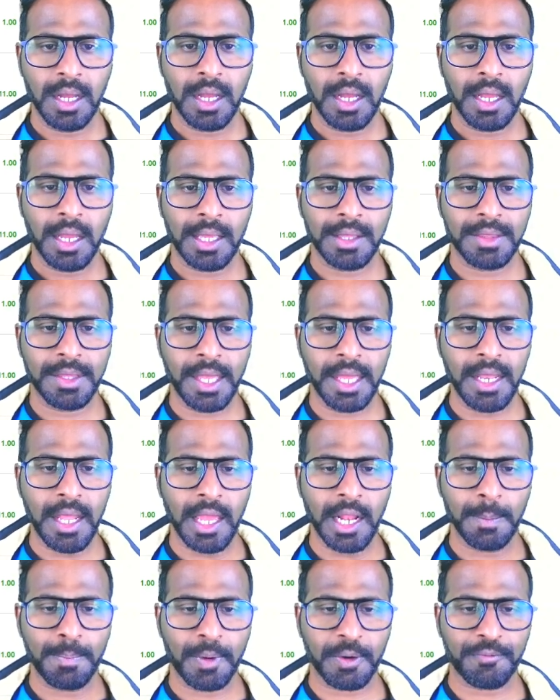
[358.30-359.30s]
and then
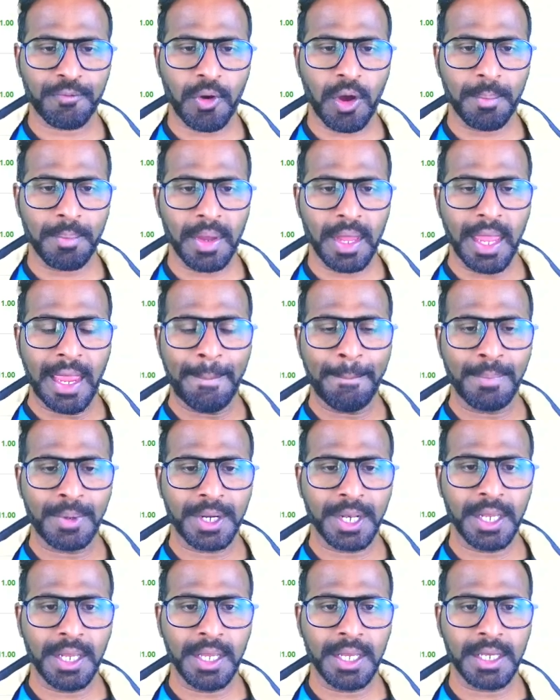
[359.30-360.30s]
I'll perform
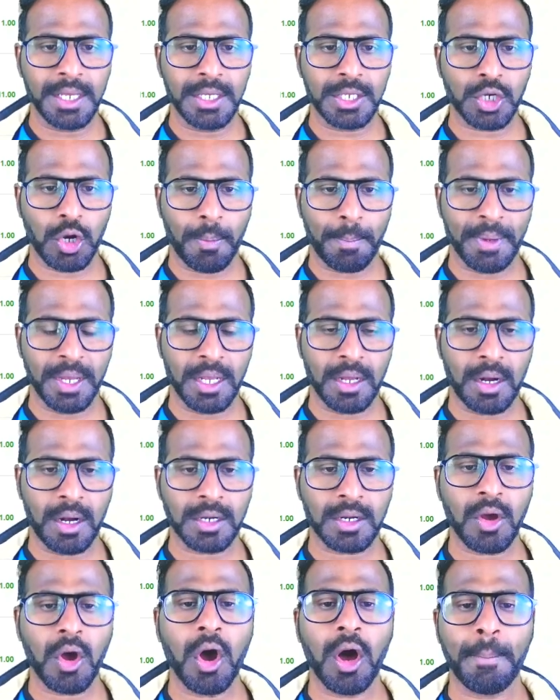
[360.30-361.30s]
emptying the shopping cart
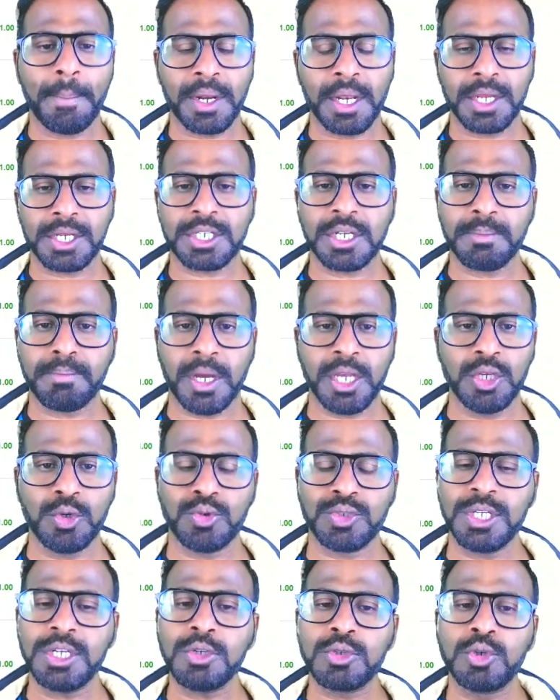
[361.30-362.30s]
operation by
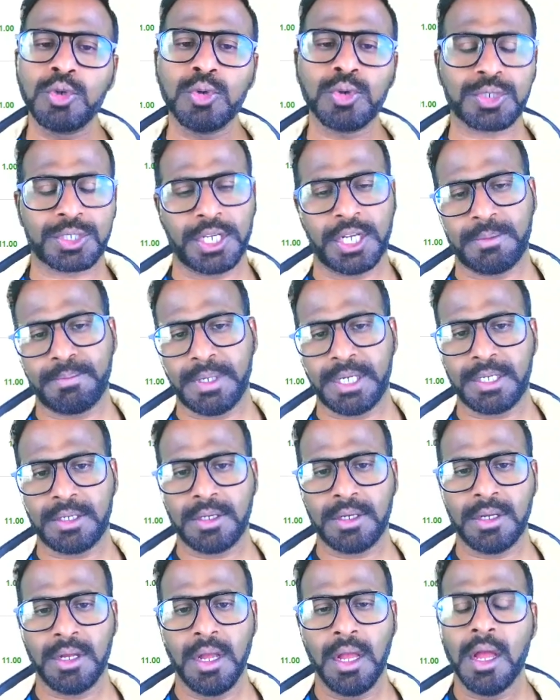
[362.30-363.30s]
using do statement.
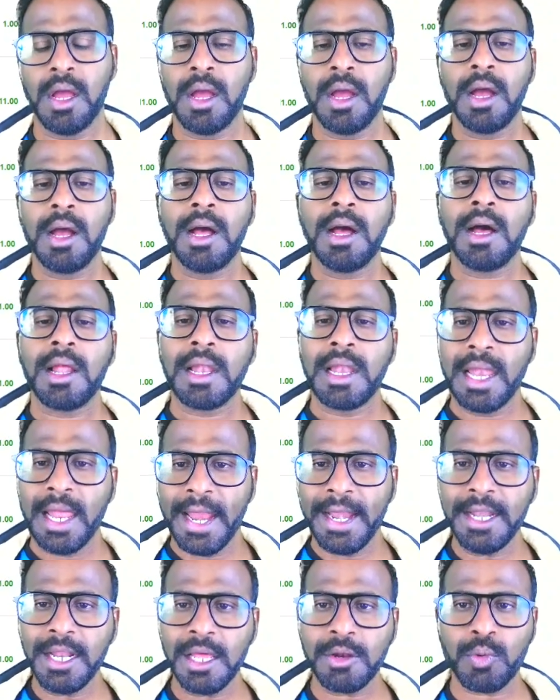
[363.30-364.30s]

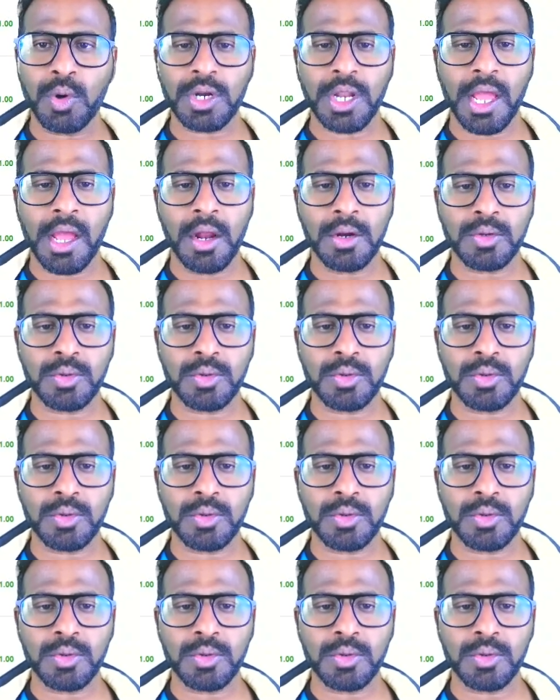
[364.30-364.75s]
Later what I have to